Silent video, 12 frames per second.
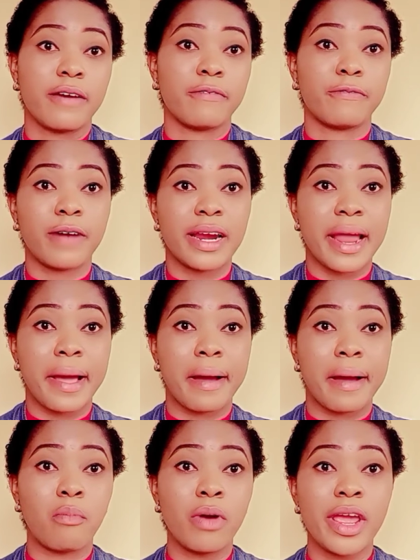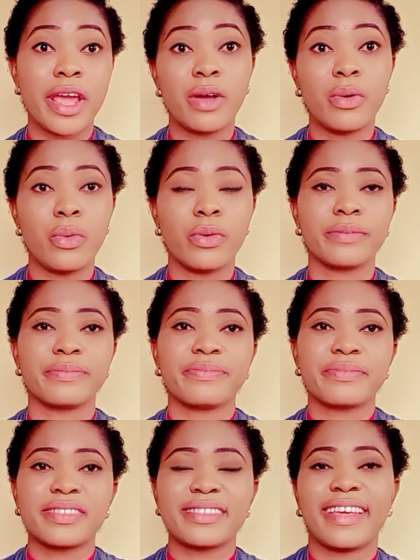Fa na-agba egwu.
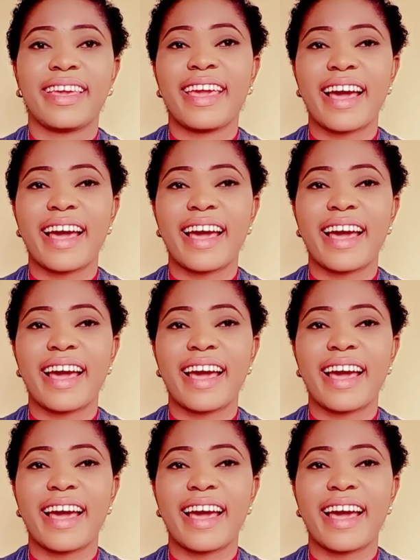They